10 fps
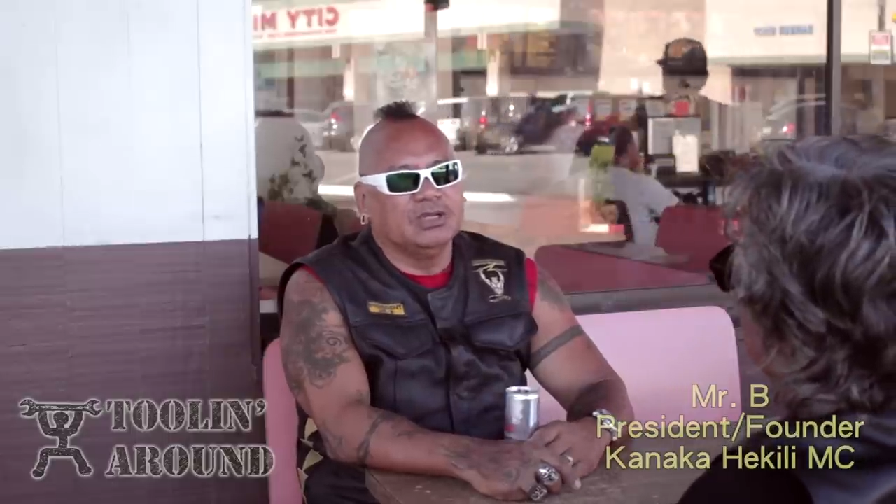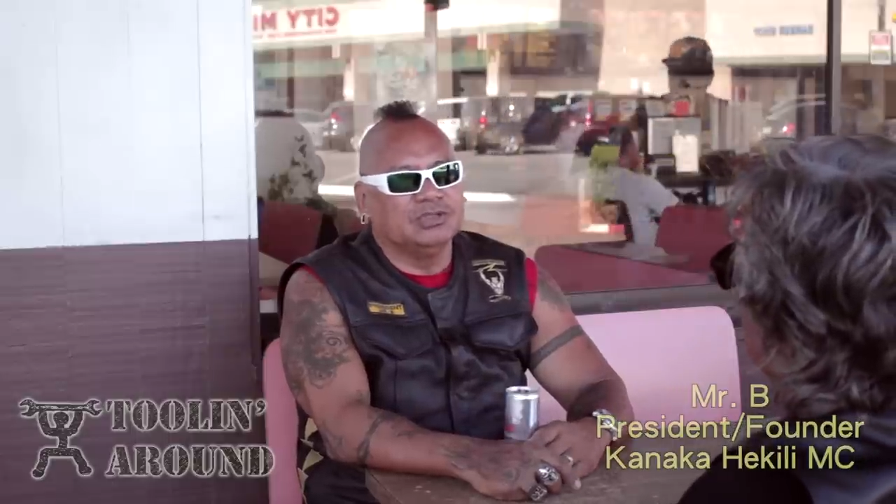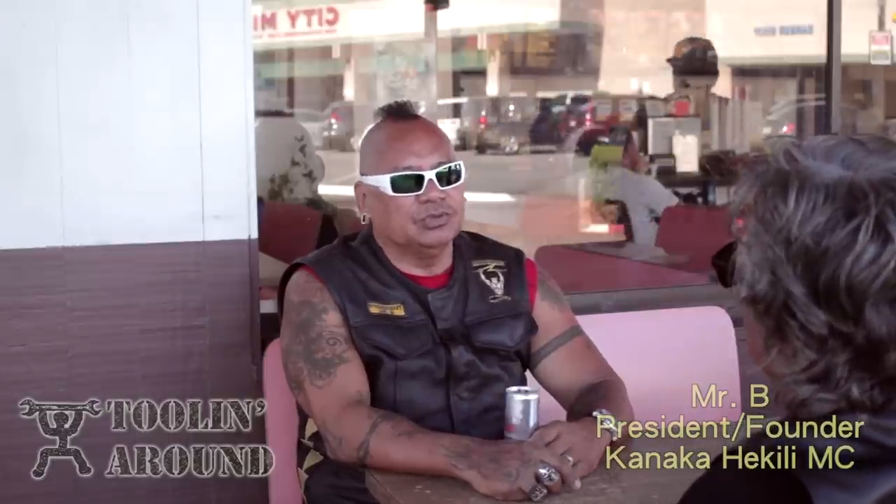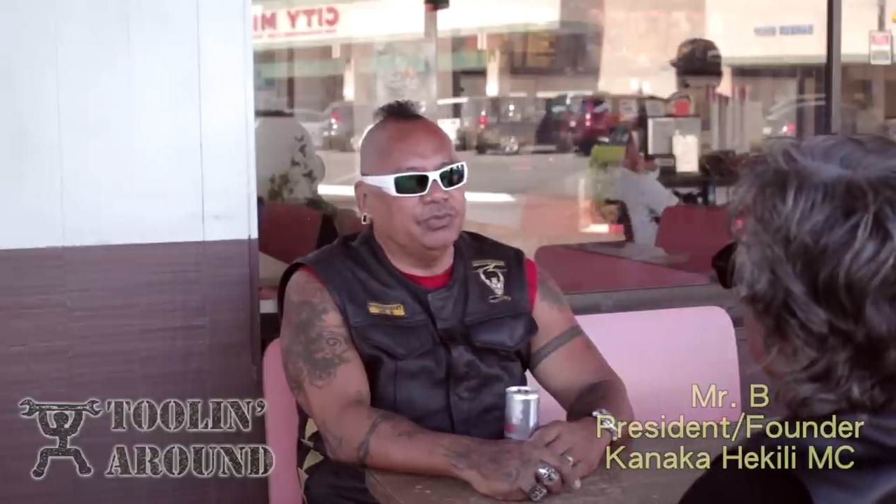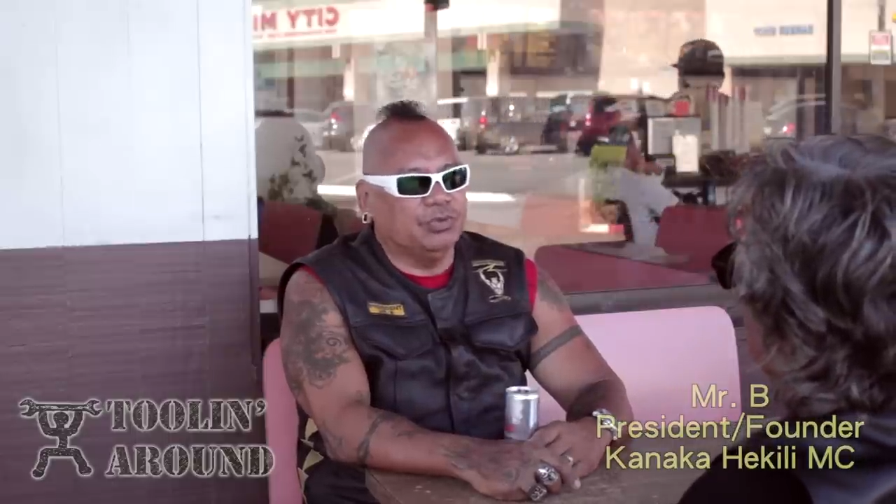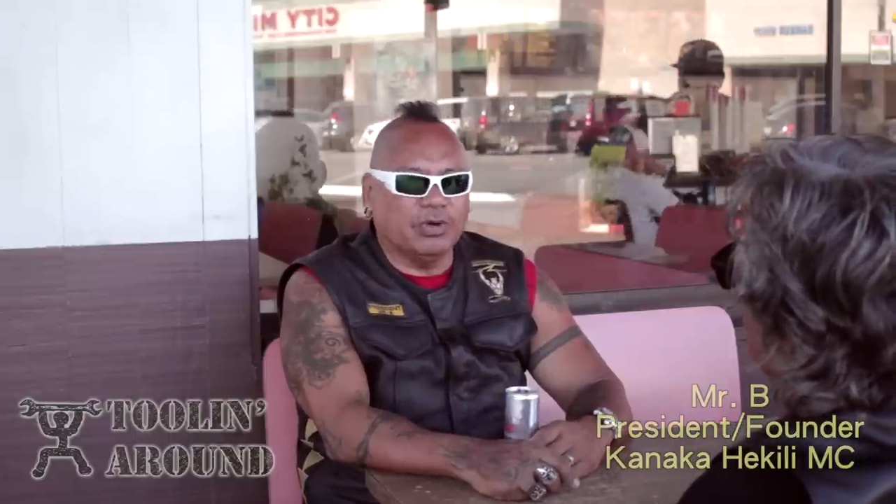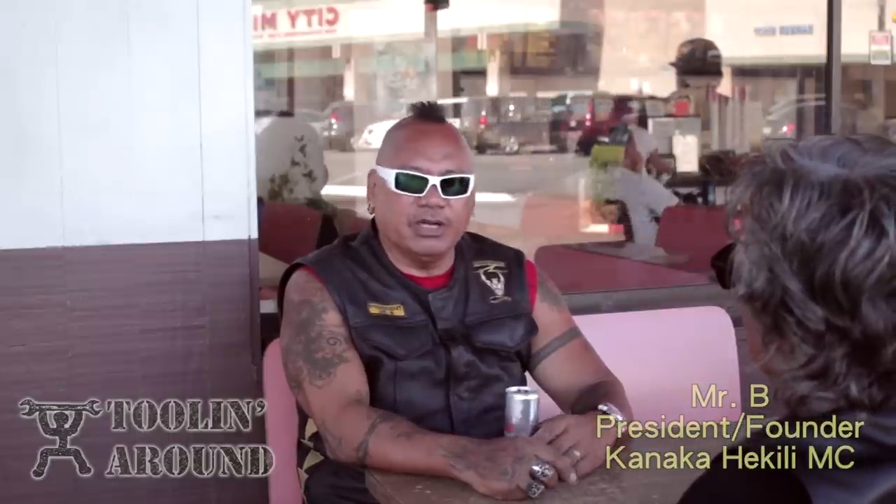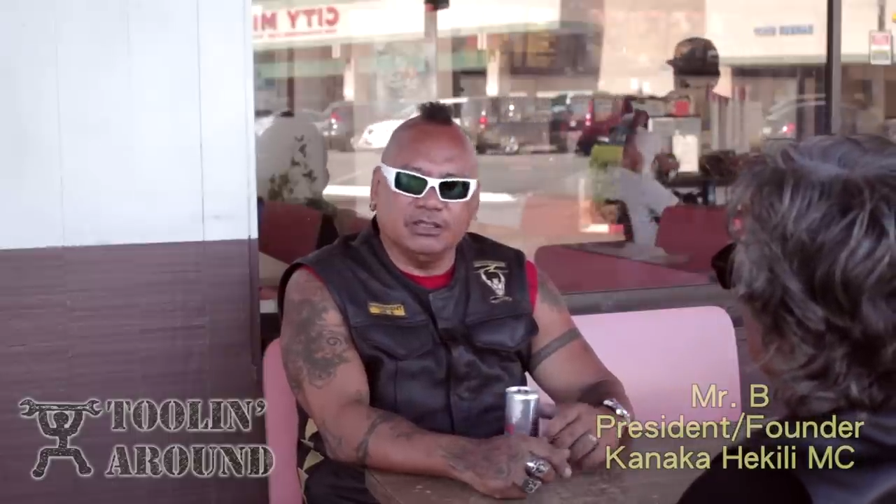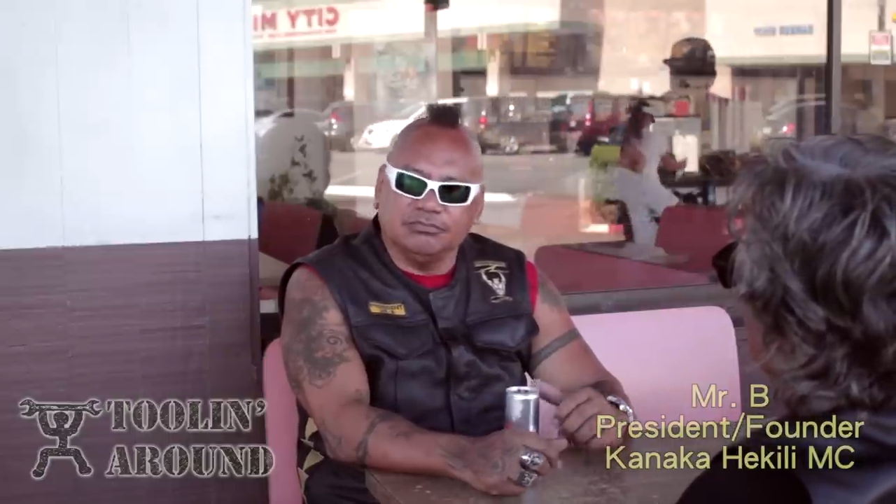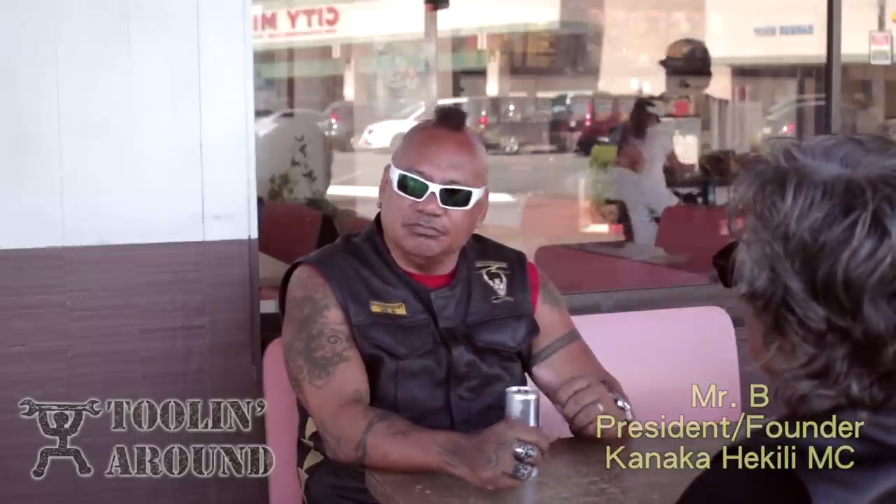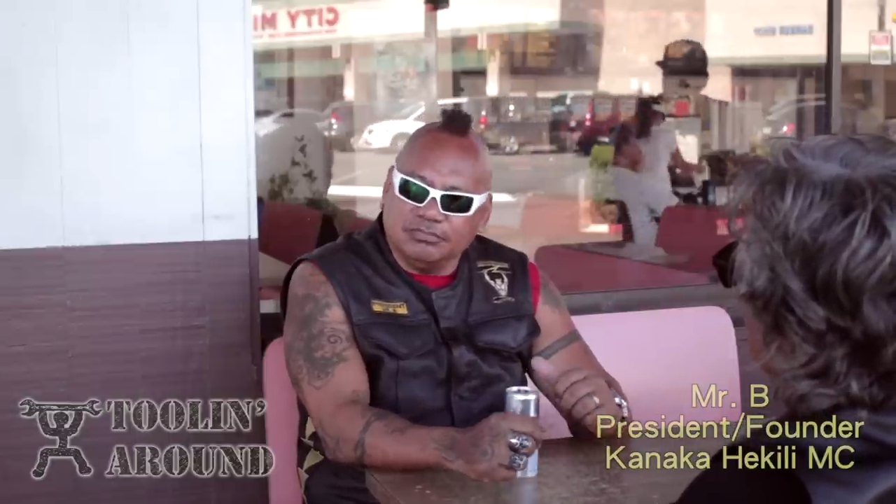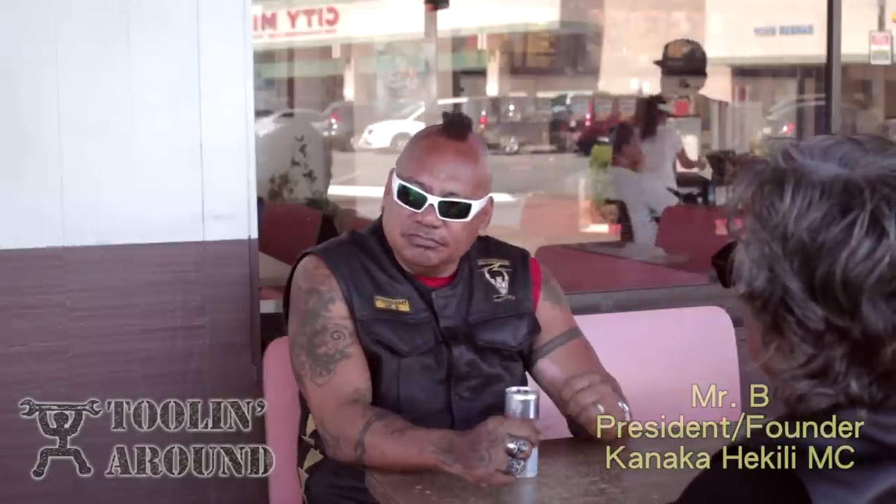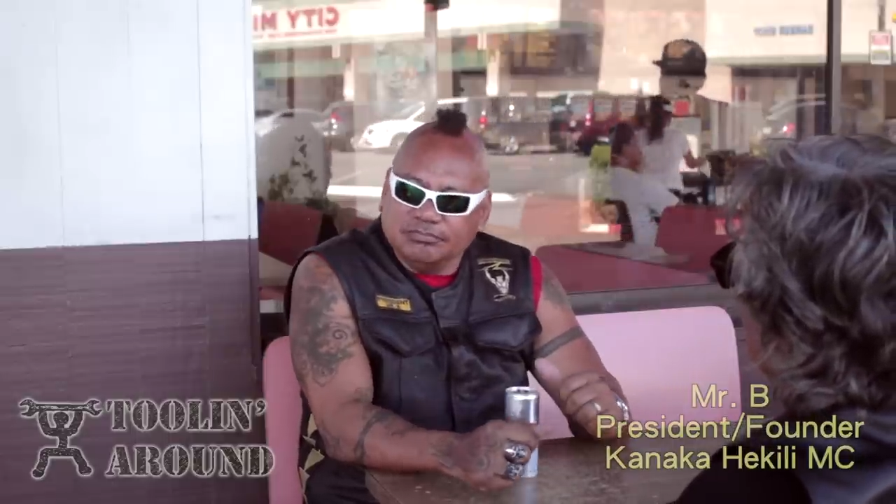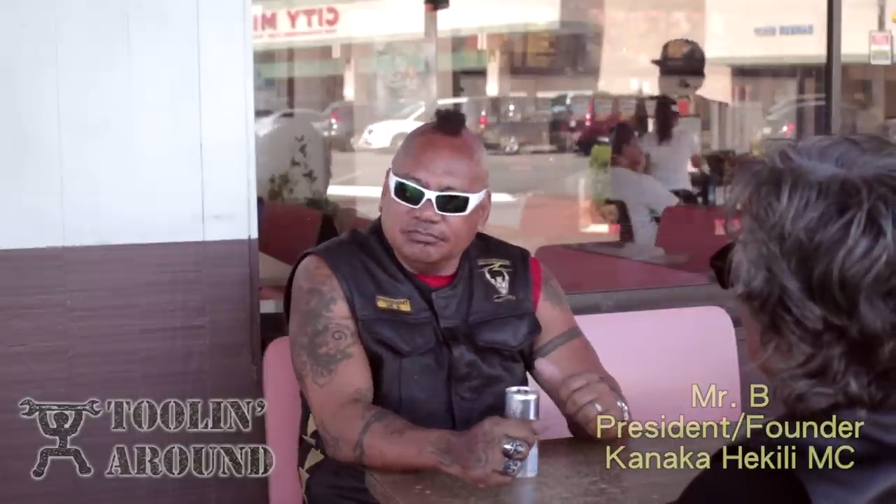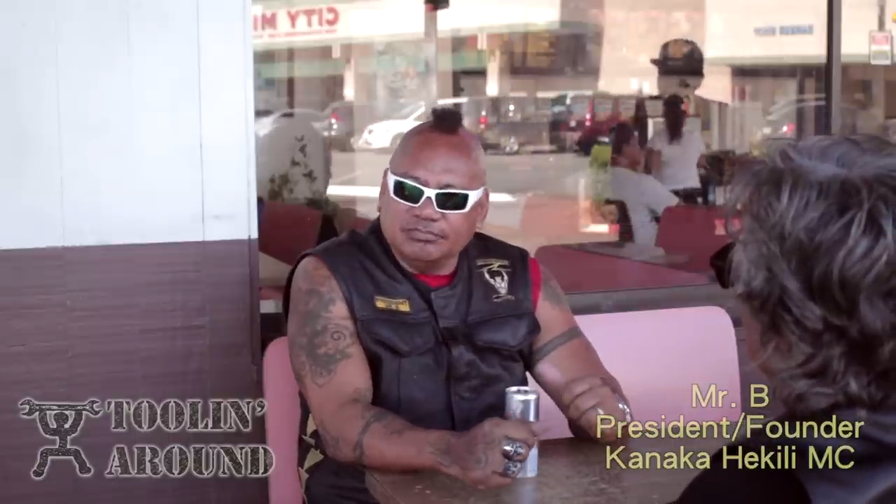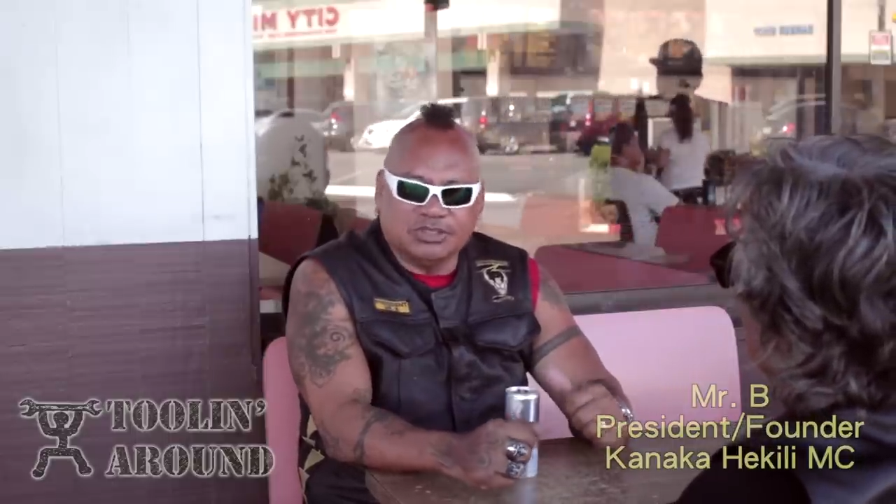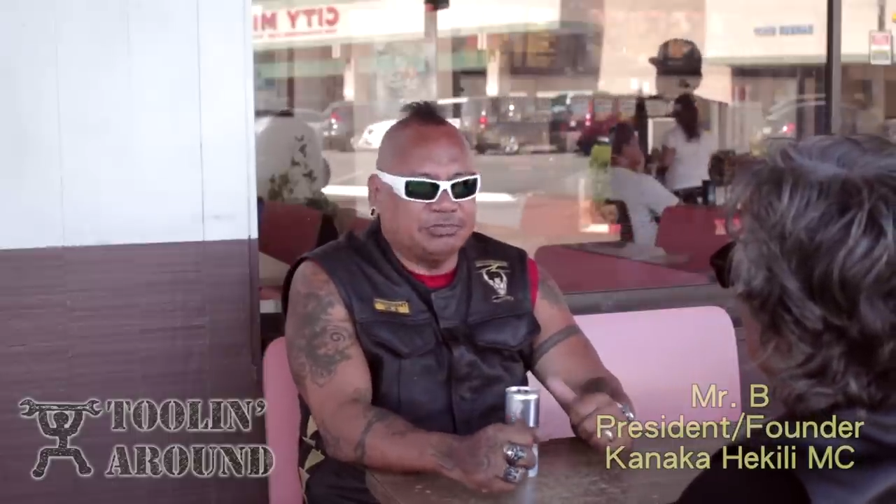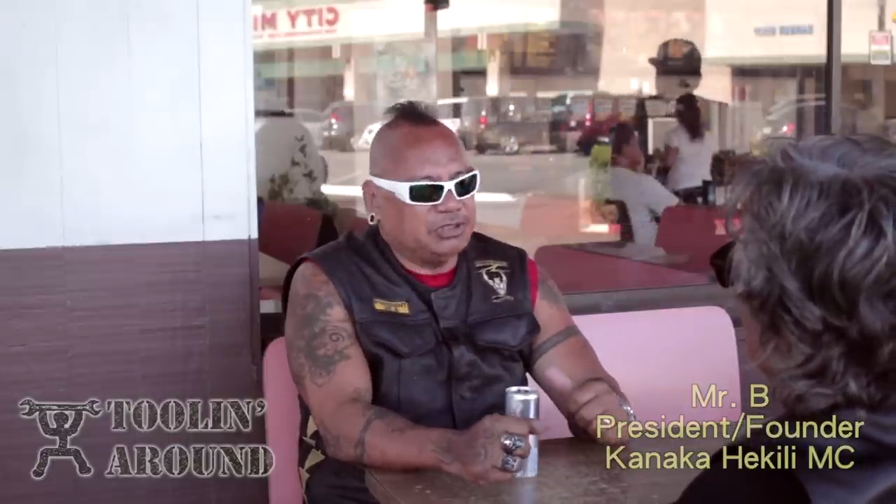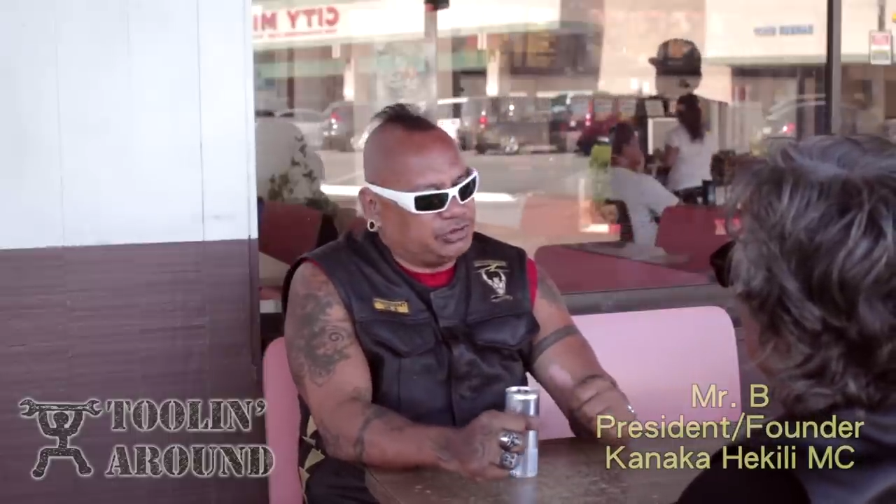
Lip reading: So we wanted something